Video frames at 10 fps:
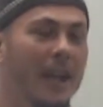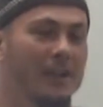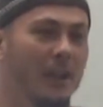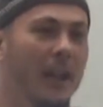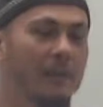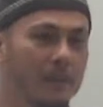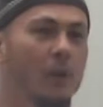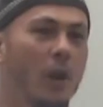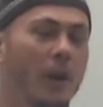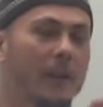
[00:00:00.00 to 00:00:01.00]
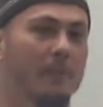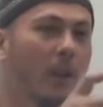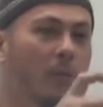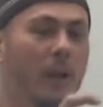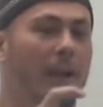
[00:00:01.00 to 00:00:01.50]
Actually, I had a few diaries,
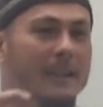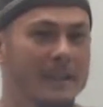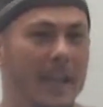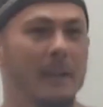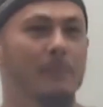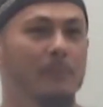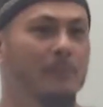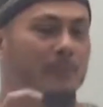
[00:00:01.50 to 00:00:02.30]
but I would write the same